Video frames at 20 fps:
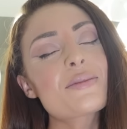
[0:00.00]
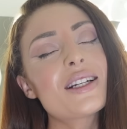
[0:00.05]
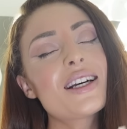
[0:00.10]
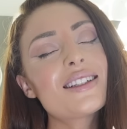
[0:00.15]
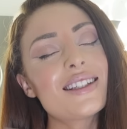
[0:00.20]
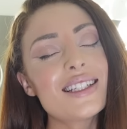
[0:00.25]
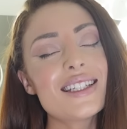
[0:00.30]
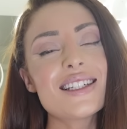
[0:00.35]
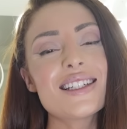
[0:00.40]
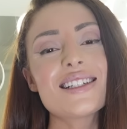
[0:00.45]
but not
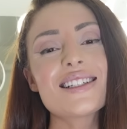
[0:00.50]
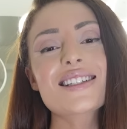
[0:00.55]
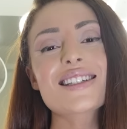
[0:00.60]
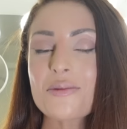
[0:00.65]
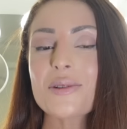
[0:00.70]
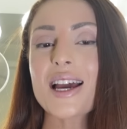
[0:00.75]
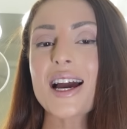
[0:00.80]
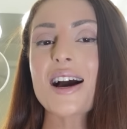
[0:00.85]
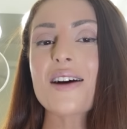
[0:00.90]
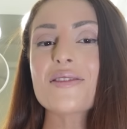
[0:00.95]
least,
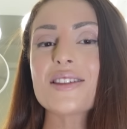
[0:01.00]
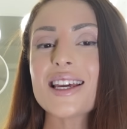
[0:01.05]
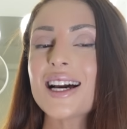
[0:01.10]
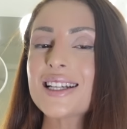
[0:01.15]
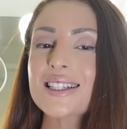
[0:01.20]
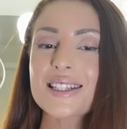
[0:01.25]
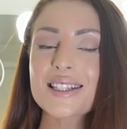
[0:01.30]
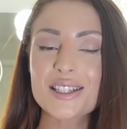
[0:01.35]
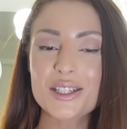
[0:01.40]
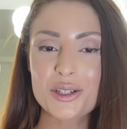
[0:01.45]
we have the
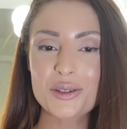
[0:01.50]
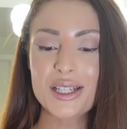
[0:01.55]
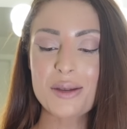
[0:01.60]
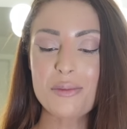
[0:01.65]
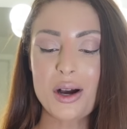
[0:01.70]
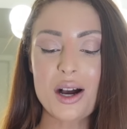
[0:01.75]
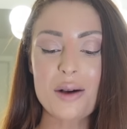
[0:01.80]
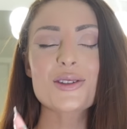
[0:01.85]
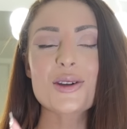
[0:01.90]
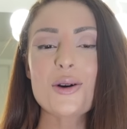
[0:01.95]
Essence Juicy
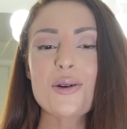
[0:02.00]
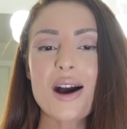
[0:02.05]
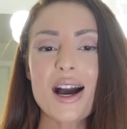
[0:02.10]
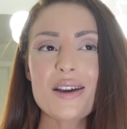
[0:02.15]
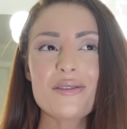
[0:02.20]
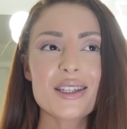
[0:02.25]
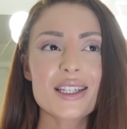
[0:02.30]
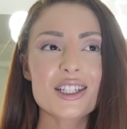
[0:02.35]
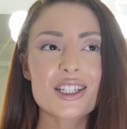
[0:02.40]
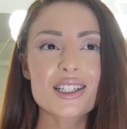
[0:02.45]
Balm. So I
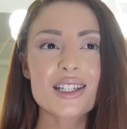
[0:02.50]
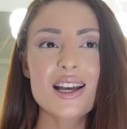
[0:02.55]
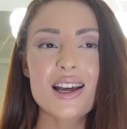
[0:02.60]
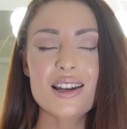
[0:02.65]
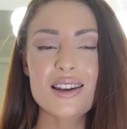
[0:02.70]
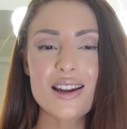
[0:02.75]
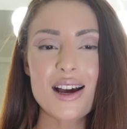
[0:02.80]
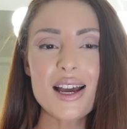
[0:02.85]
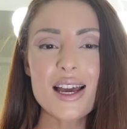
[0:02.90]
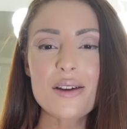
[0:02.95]
figured
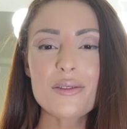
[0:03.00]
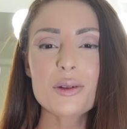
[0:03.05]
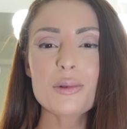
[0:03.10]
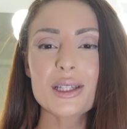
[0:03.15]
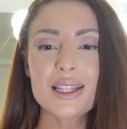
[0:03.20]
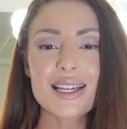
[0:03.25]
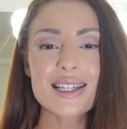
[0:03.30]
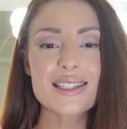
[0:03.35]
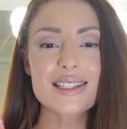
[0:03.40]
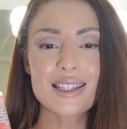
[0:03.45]
not everyone
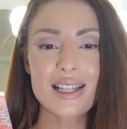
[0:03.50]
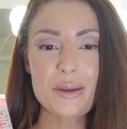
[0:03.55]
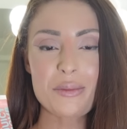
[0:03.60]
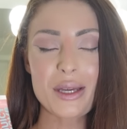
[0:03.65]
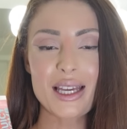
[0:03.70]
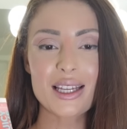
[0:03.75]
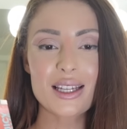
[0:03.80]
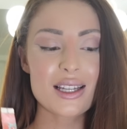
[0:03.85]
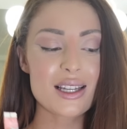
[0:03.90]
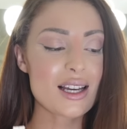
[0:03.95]
likes light
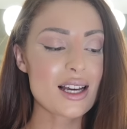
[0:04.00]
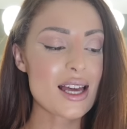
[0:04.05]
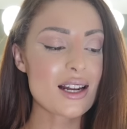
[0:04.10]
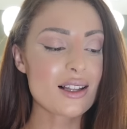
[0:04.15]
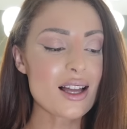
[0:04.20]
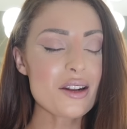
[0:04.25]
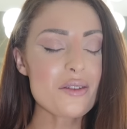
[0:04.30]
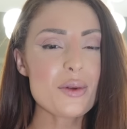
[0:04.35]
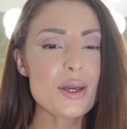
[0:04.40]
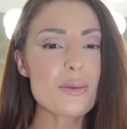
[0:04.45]
pink, and a
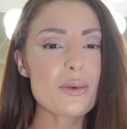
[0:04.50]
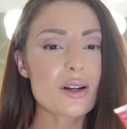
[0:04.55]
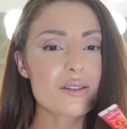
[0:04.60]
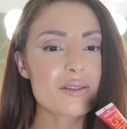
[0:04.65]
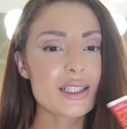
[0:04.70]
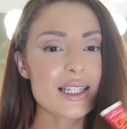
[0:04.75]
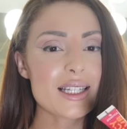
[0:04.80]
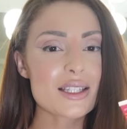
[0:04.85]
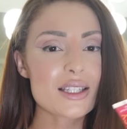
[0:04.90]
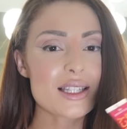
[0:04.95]
lot of people are
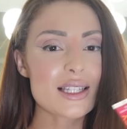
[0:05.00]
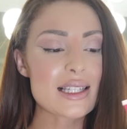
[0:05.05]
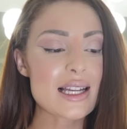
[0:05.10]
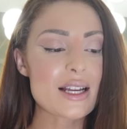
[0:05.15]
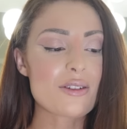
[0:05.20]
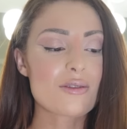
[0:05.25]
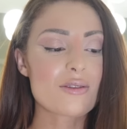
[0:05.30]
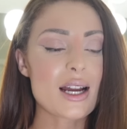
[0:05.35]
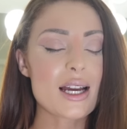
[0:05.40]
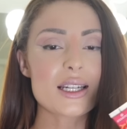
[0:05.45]
really into these
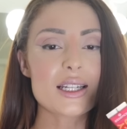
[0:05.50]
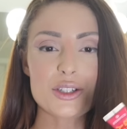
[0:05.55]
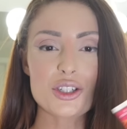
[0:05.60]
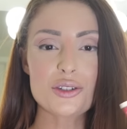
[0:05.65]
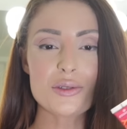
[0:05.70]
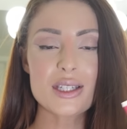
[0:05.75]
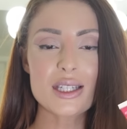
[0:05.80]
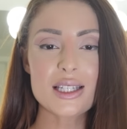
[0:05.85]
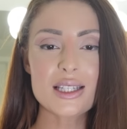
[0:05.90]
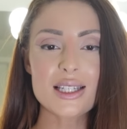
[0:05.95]
like red
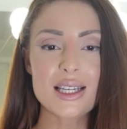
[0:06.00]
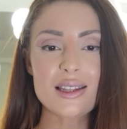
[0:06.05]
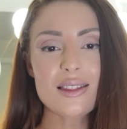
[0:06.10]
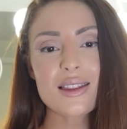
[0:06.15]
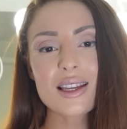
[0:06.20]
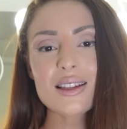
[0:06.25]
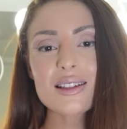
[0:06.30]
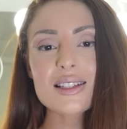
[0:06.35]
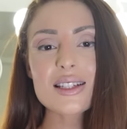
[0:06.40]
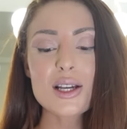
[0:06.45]
juicy tint
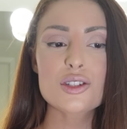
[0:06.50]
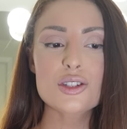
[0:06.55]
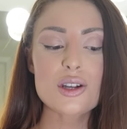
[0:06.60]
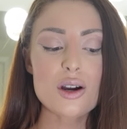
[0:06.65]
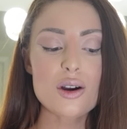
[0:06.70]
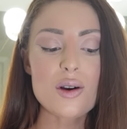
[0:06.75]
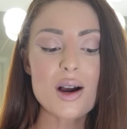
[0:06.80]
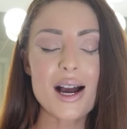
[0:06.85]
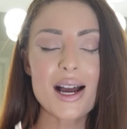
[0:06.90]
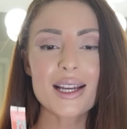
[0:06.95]
things.
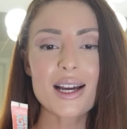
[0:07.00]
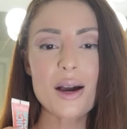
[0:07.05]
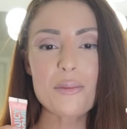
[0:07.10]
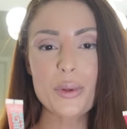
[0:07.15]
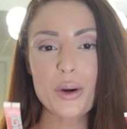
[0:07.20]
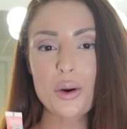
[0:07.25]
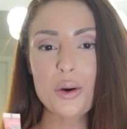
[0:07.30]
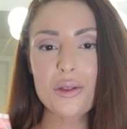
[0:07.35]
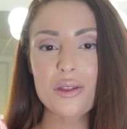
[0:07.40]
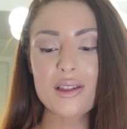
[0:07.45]
So I got
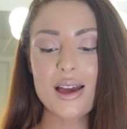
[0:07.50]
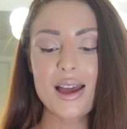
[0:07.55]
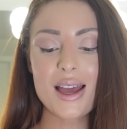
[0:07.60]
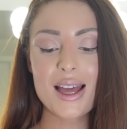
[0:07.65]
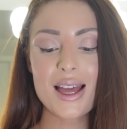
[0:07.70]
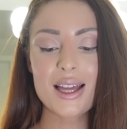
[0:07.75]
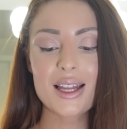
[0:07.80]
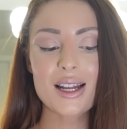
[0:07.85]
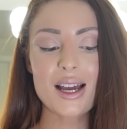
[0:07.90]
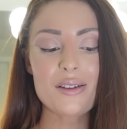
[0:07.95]
both,
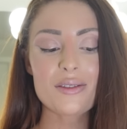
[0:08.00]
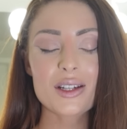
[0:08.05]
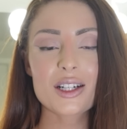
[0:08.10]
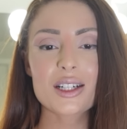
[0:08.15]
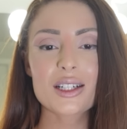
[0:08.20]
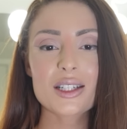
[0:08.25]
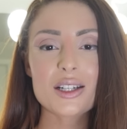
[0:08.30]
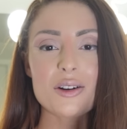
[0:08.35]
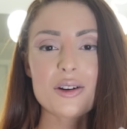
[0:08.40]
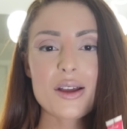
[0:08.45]
and I
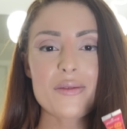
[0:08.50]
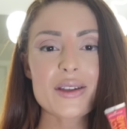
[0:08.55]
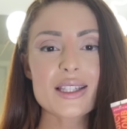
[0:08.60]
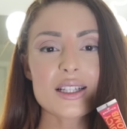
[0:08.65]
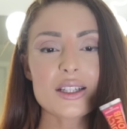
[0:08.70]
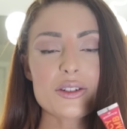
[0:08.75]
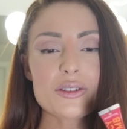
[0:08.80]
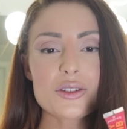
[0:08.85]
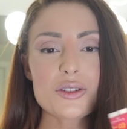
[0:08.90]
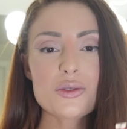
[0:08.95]
figured, you know, if it's a
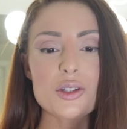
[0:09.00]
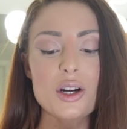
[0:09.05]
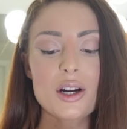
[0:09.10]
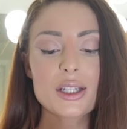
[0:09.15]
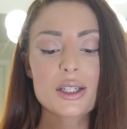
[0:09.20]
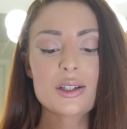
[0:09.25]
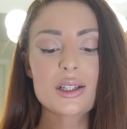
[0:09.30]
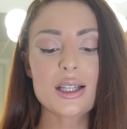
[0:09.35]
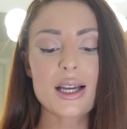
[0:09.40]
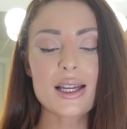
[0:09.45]
little too
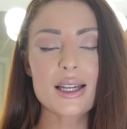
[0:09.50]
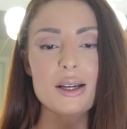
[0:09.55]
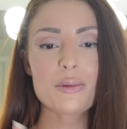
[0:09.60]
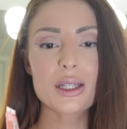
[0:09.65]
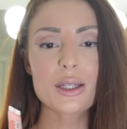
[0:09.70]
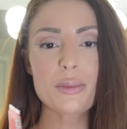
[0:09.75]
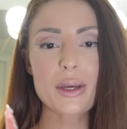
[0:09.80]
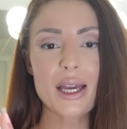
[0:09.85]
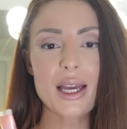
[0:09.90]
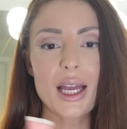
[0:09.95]
dark, you can lighten it
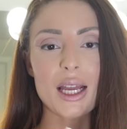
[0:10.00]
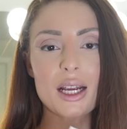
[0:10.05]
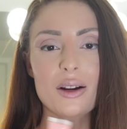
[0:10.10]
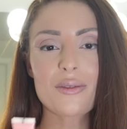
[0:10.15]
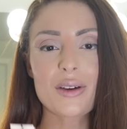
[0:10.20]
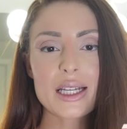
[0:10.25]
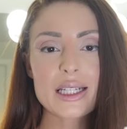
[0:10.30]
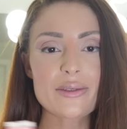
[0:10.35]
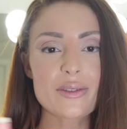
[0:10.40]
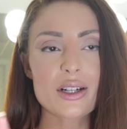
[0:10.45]
with a pink or
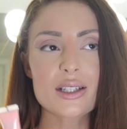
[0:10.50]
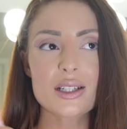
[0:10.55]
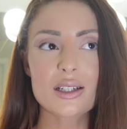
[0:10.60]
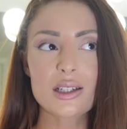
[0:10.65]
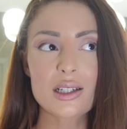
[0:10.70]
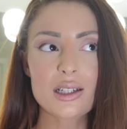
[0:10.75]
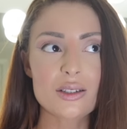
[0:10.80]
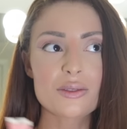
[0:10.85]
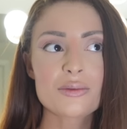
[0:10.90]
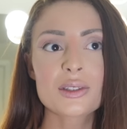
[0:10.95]
vice versa, you
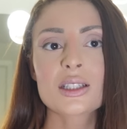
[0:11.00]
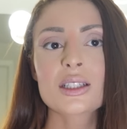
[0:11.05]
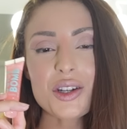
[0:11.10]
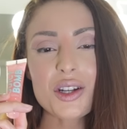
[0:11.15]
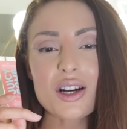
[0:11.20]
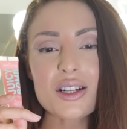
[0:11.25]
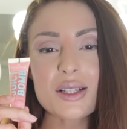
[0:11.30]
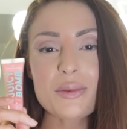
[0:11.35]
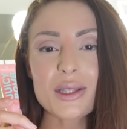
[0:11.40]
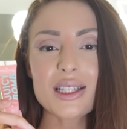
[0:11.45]
know. You can
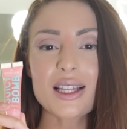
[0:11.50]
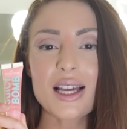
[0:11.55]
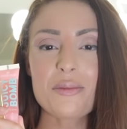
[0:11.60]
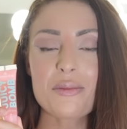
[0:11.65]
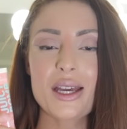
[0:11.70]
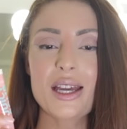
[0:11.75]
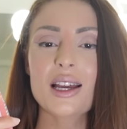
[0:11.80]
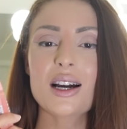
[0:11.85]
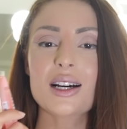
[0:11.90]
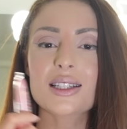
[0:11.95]
also put the light
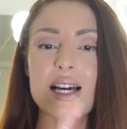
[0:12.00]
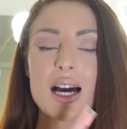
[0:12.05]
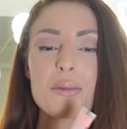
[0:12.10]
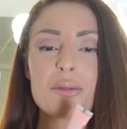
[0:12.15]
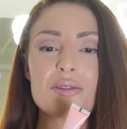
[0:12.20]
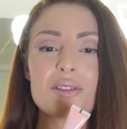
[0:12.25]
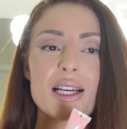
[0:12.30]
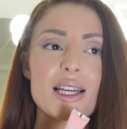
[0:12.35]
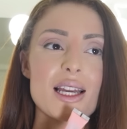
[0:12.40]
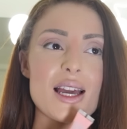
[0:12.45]
pink on top
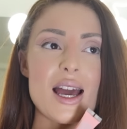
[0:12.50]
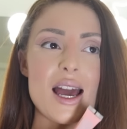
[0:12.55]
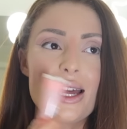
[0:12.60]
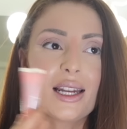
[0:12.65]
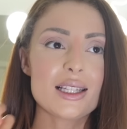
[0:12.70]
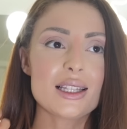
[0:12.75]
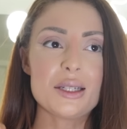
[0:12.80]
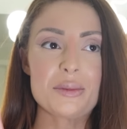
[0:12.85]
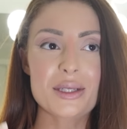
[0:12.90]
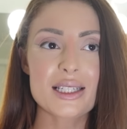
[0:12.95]
of like
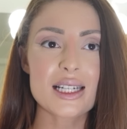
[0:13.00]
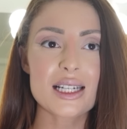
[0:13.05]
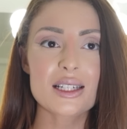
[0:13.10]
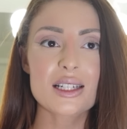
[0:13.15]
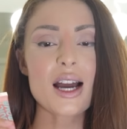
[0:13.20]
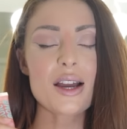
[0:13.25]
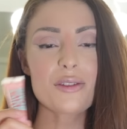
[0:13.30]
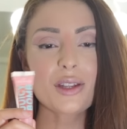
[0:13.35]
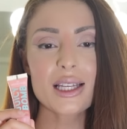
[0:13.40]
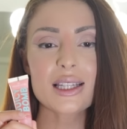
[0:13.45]
any lipstick.
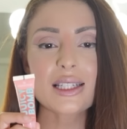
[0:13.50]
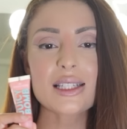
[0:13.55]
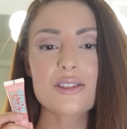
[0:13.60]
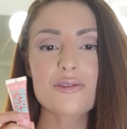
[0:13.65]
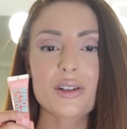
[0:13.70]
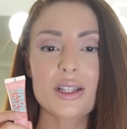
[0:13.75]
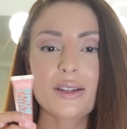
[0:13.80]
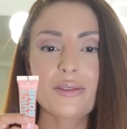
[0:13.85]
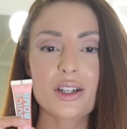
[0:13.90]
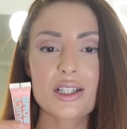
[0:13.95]
I feel like this is
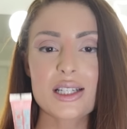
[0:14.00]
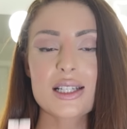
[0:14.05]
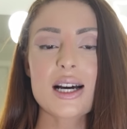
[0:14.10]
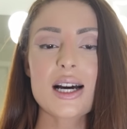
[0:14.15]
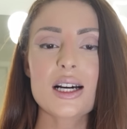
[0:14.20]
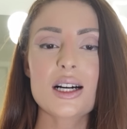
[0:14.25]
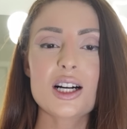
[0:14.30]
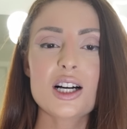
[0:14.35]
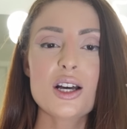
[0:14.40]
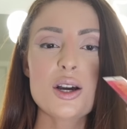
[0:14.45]
really versatile,